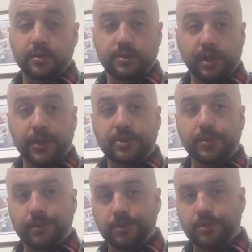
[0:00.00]
Stomach
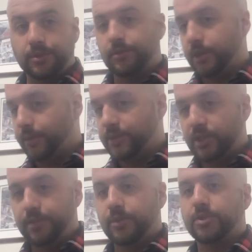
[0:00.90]
sleepers or tummy
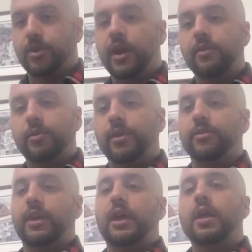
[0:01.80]
sleepers, or however you want
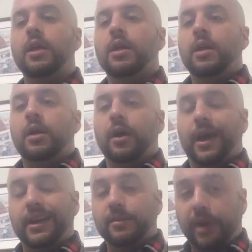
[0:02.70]
to say it,
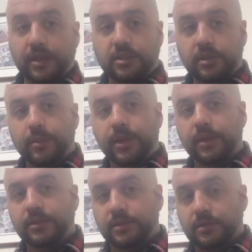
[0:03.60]
I hate to break it to you, but
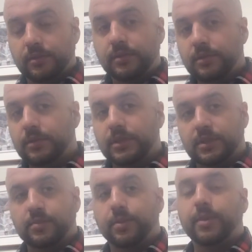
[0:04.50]
this is
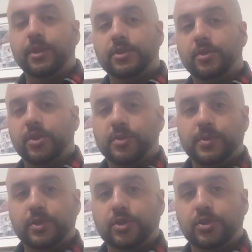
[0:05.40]
this is pretty much the worst
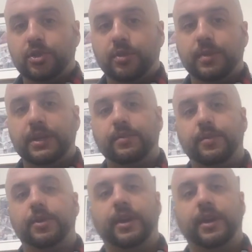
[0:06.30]
position you could be in for your